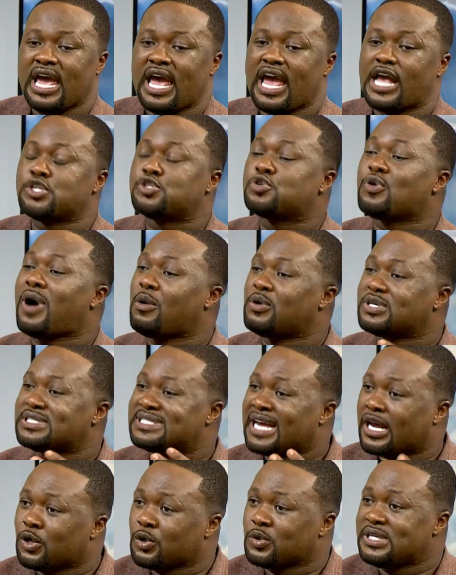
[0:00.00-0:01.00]
And so I was
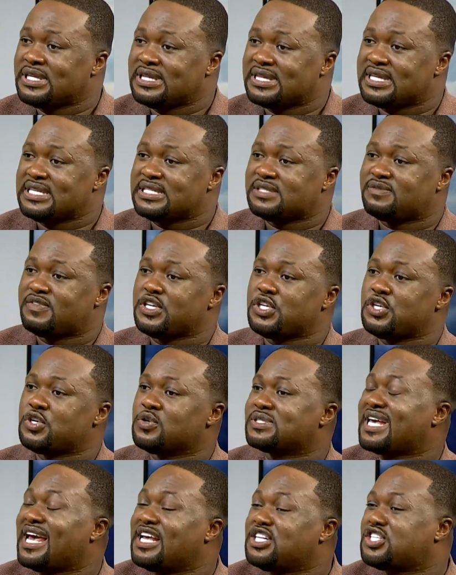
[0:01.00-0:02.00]
downloading these
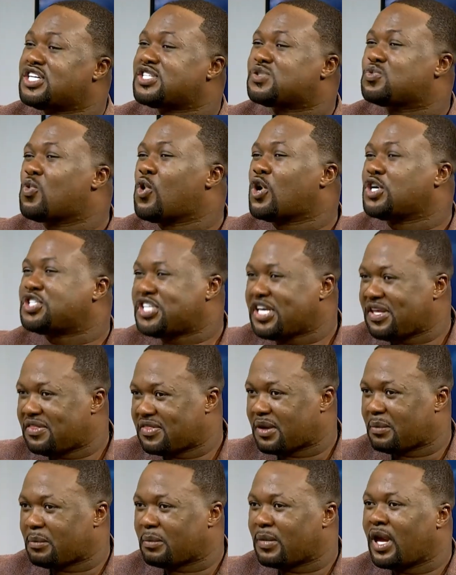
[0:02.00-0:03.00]
videos and just watching
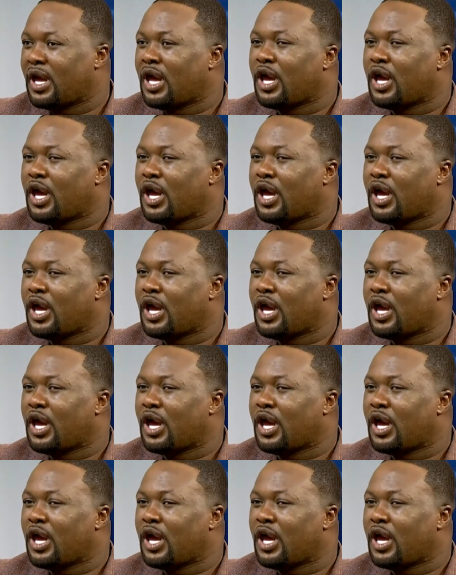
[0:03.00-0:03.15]
them,